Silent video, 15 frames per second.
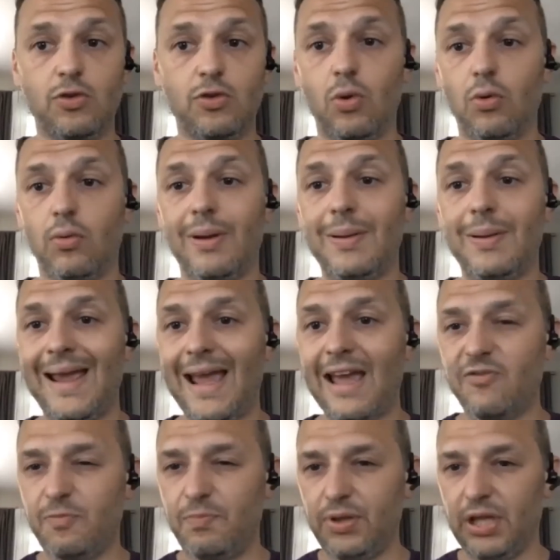who
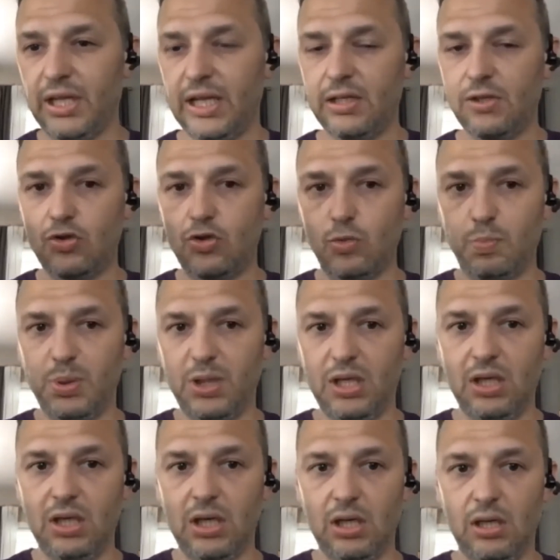have plans to
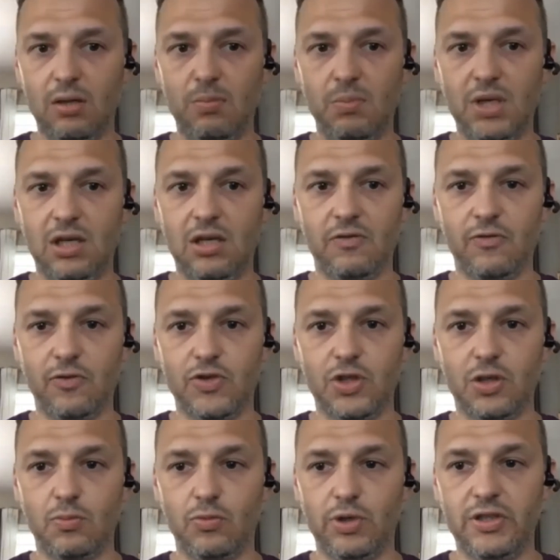be in the media for
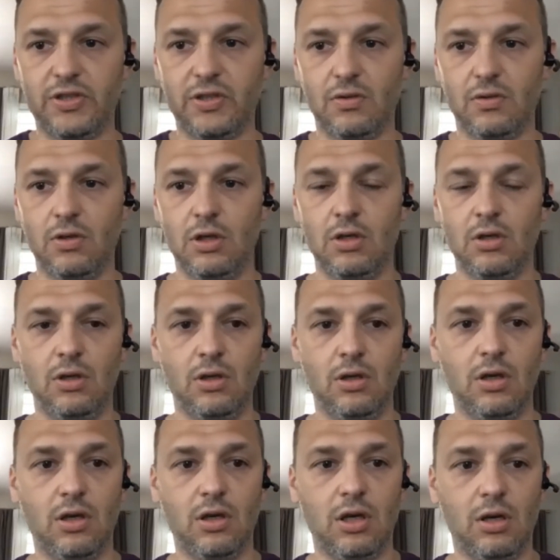some reason
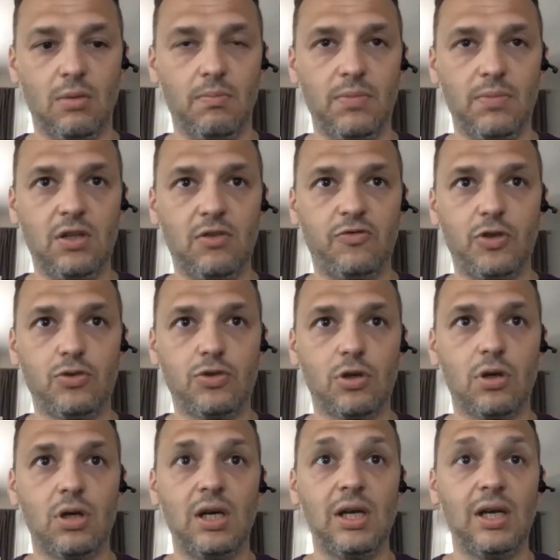in the
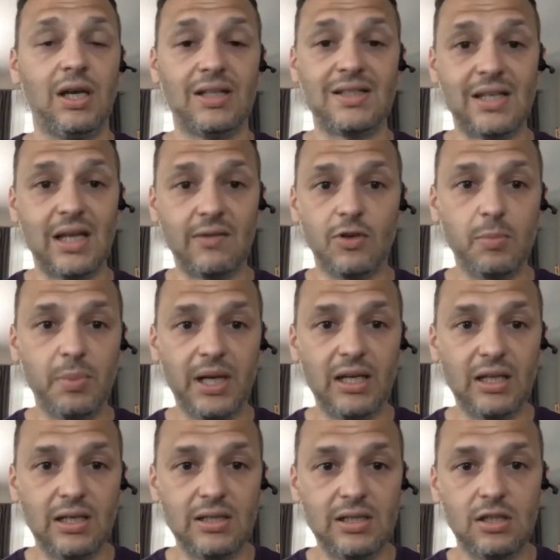future, it's never a bad
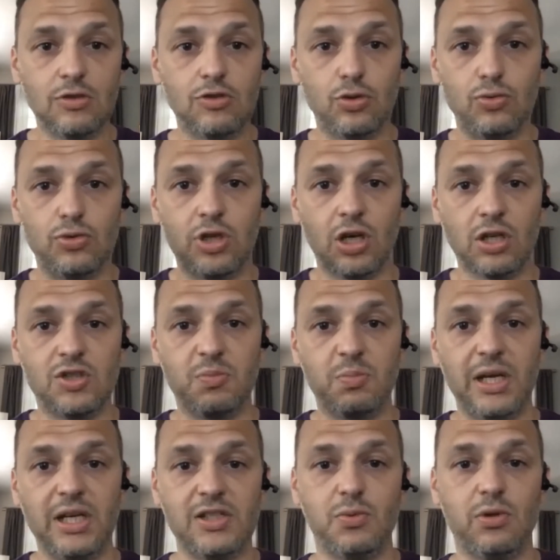idea to touch
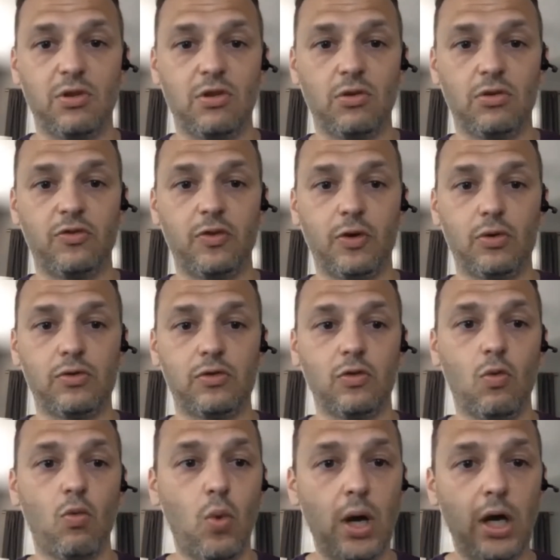base with those folks
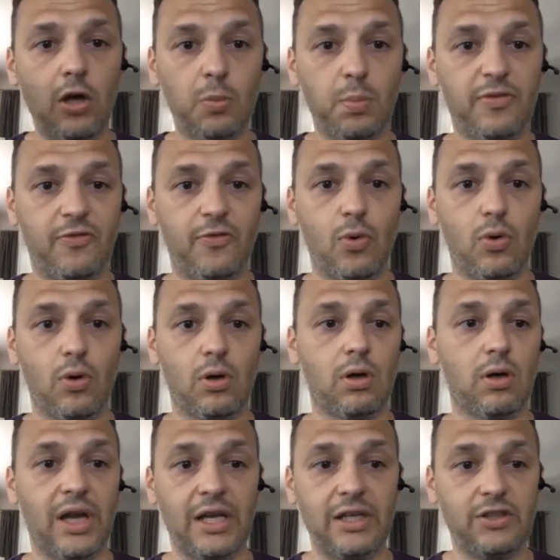well
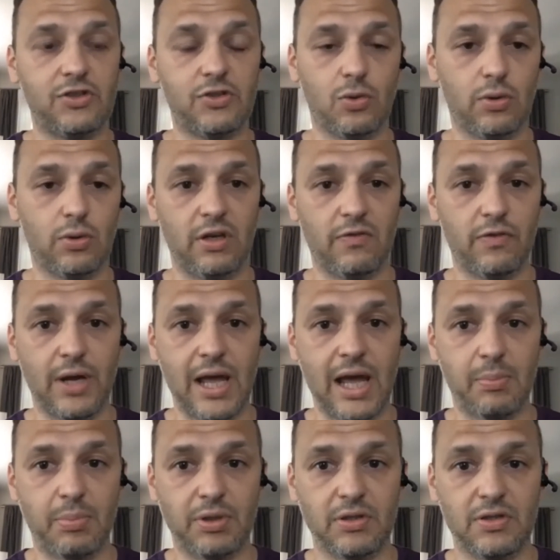before any story ever
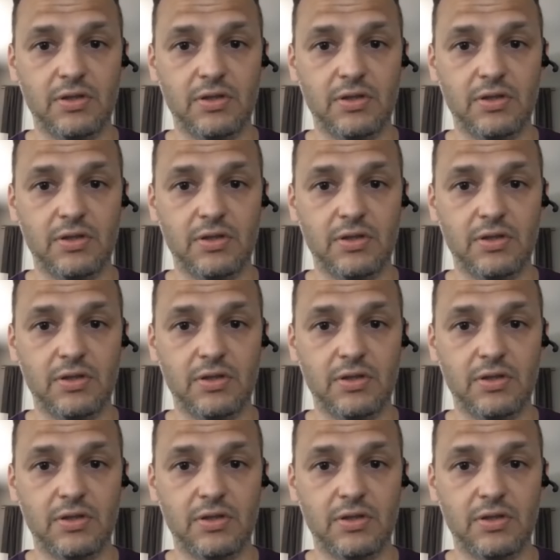happens.